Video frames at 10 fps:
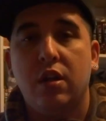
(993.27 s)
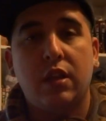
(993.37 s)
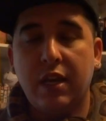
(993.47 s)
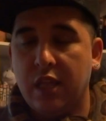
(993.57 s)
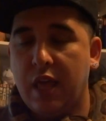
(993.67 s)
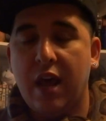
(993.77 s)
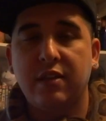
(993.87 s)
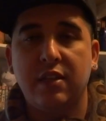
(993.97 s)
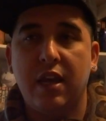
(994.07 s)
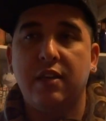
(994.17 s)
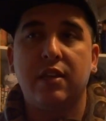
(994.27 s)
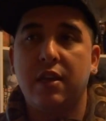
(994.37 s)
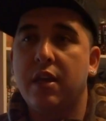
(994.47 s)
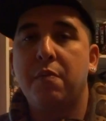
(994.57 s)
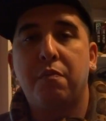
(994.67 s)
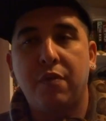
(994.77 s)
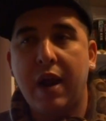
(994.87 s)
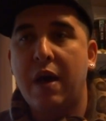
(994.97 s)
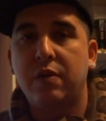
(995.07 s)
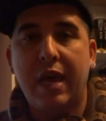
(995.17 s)
like a lot of snakes, it
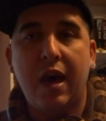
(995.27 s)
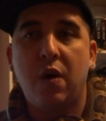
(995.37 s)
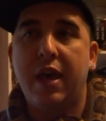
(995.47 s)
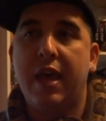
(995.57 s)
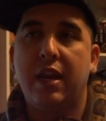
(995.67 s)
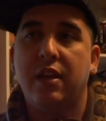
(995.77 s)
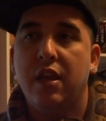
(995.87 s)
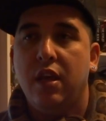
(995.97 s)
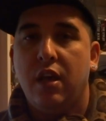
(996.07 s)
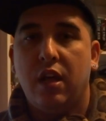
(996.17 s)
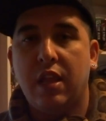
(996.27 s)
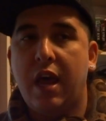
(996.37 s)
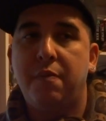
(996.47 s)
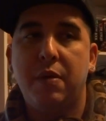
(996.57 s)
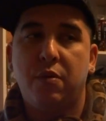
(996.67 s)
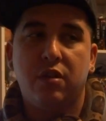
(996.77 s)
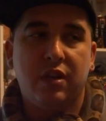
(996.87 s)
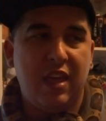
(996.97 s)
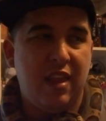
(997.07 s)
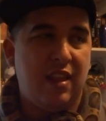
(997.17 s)
browned out, and a lot of people
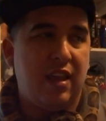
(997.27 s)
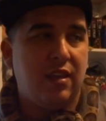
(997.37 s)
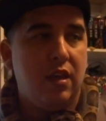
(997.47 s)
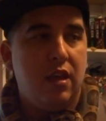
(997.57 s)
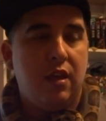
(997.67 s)
looked at it and, like,